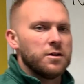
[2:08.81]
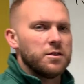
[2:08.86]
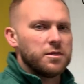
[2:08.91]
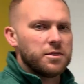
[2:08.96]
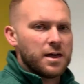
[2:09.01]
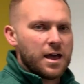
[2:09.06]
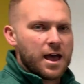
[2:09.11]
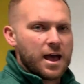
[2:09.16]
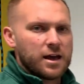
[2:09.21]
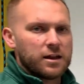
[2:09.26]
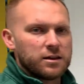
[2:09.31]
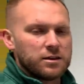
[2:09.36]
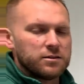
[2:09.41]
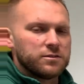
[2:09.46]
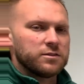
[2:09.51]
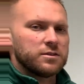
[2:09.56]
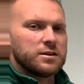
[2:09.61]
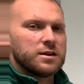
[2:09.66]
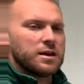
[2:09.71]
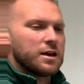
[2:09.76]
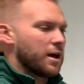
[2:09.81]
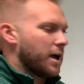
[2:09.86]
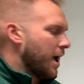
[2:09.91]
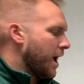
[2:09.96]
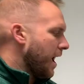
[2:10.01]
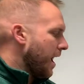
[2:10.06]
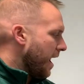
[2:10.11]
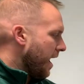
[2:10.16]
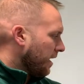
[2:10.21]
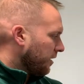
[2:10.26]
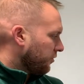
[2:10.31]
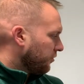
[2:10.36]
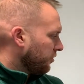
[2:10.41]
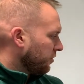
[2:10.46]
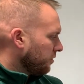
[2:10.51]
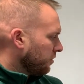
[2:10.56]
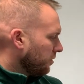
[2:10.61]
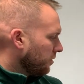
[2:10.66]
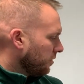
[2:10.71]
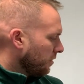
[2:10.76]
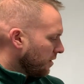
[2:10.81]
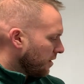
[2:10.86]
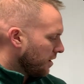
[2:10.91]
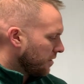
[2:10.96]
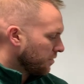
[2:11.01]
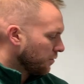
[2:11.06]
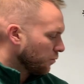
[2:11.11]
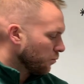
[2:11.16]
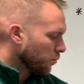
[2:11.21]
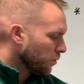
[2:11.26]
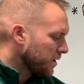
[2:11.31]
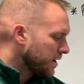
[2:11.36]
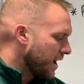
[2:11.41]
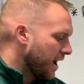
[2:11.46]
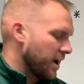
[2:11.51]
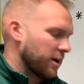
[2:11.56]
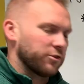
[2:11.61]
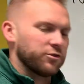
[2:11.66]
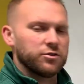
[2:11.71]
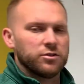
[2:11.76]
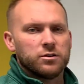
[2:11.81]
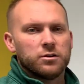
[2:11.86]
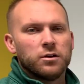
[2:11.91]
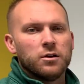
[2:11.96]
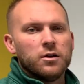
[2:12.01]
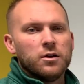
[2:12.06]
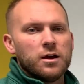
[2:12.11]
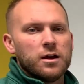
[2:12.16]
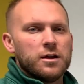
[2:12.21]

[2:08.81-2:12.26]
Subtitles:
That is the action and the reaction,